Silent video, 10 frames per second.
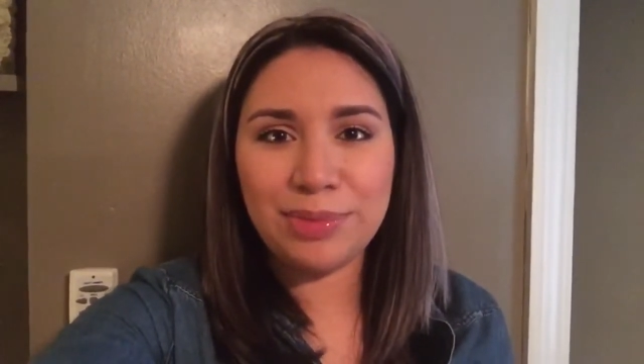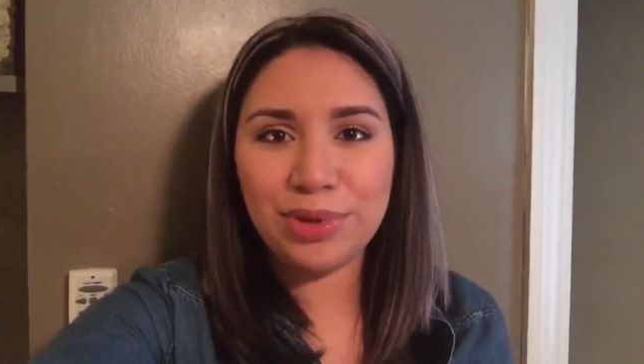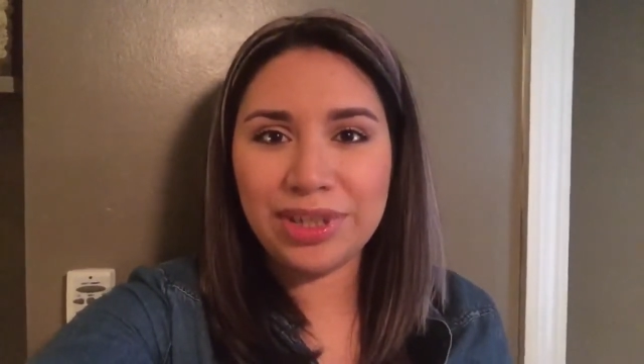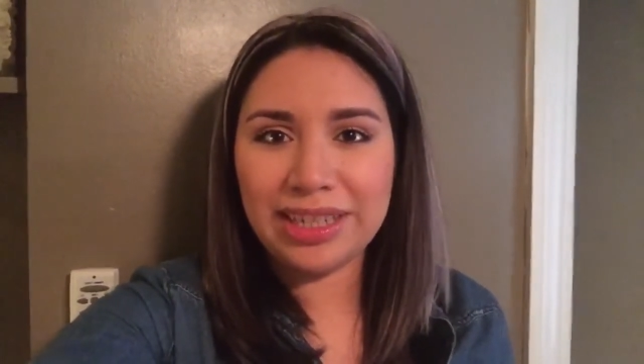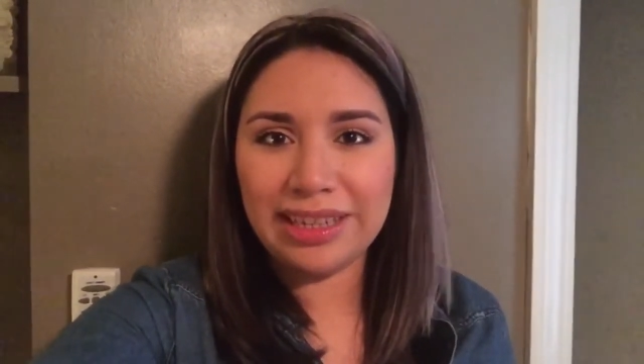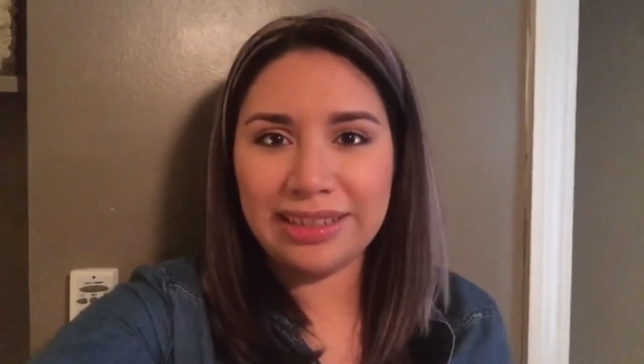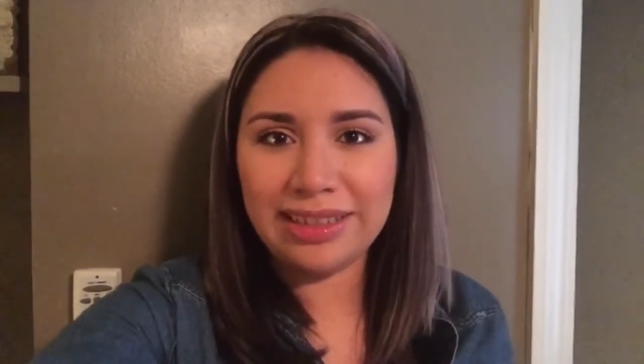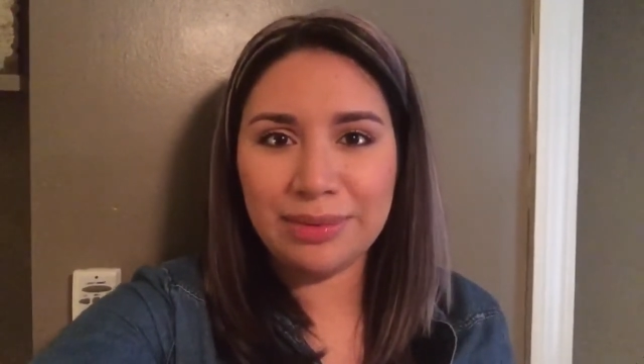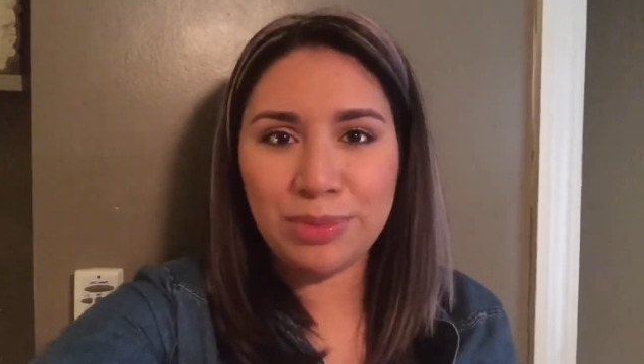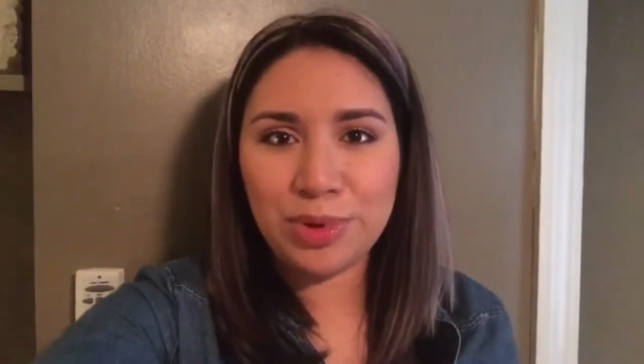organizing
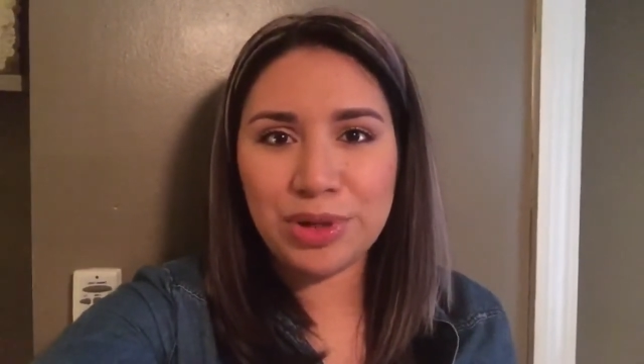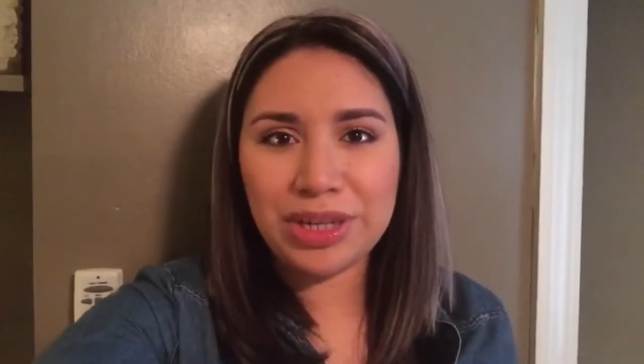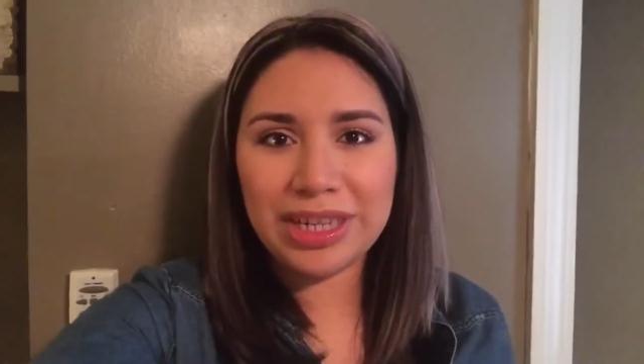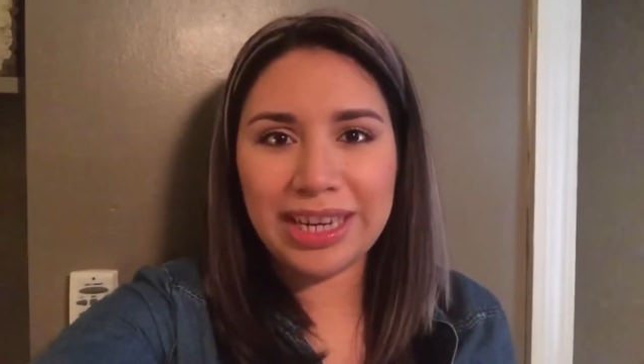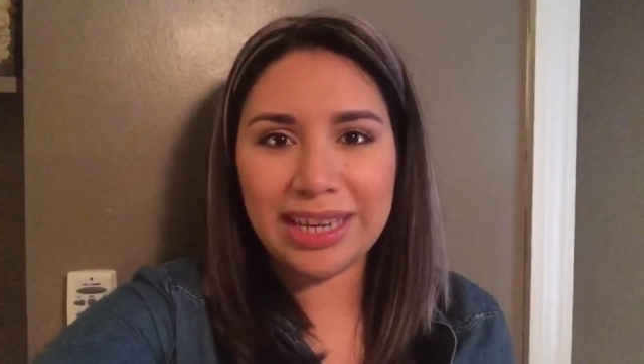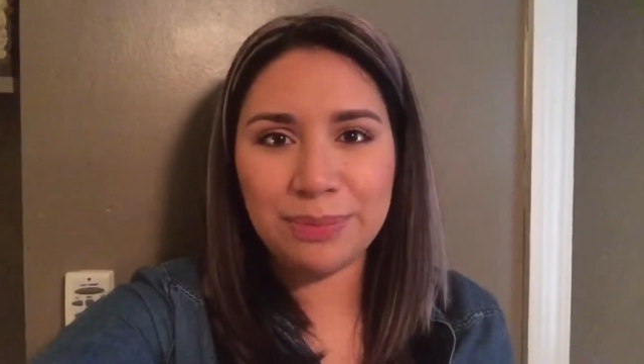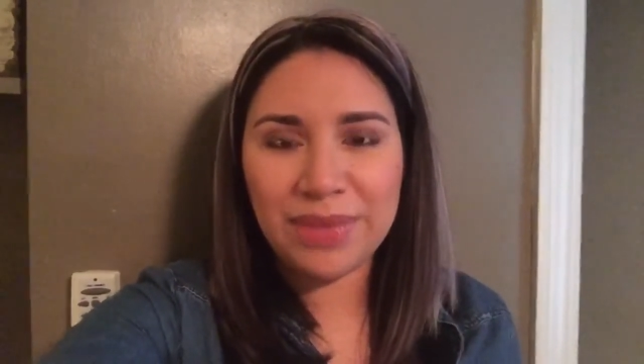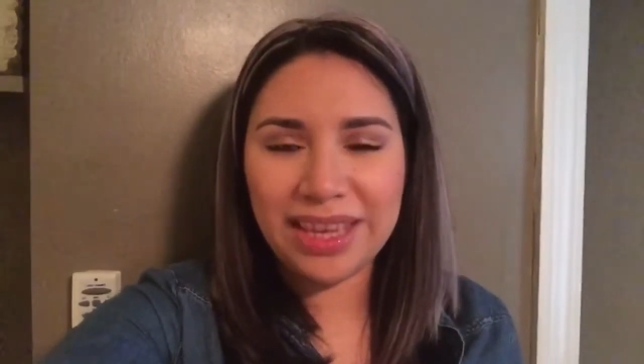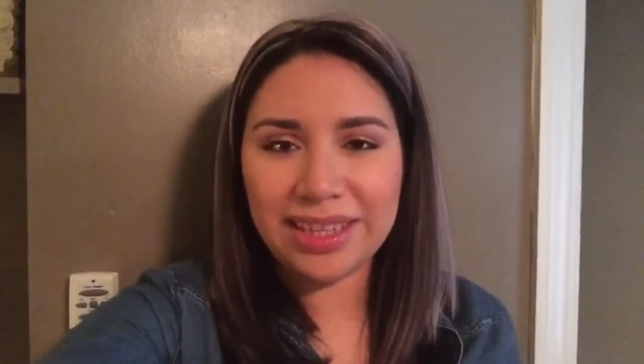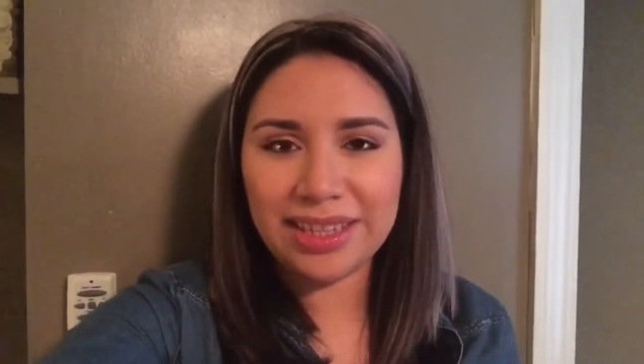it more and
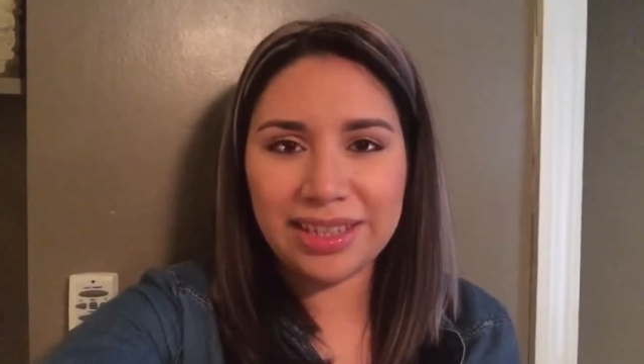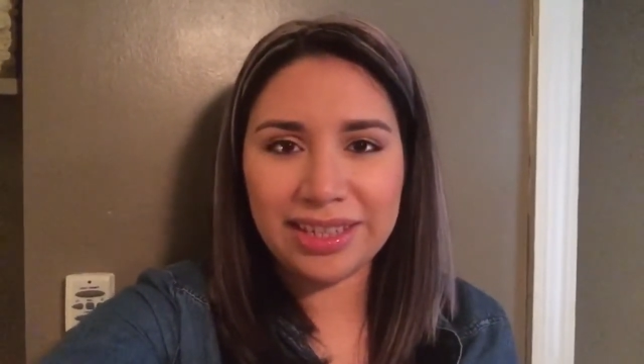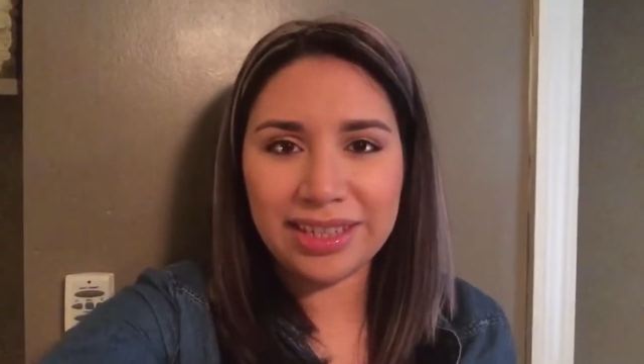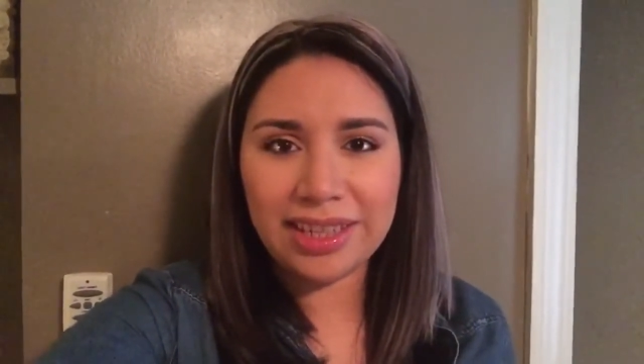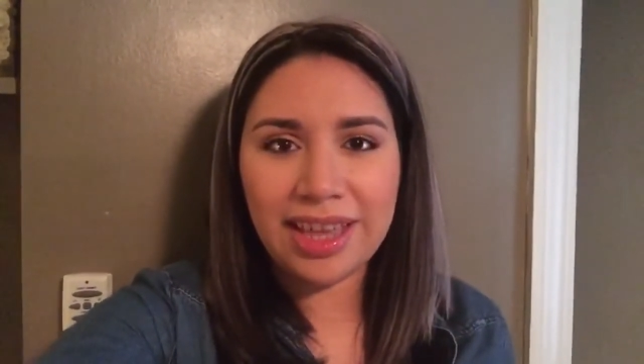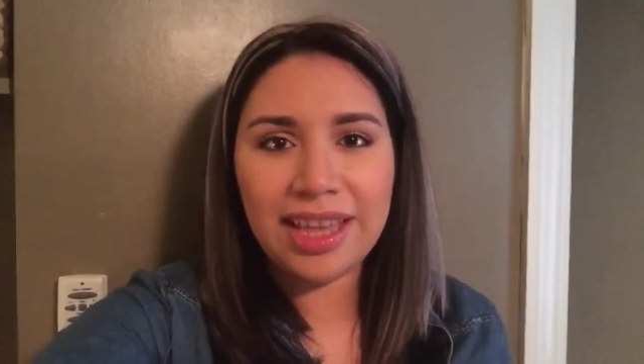making it look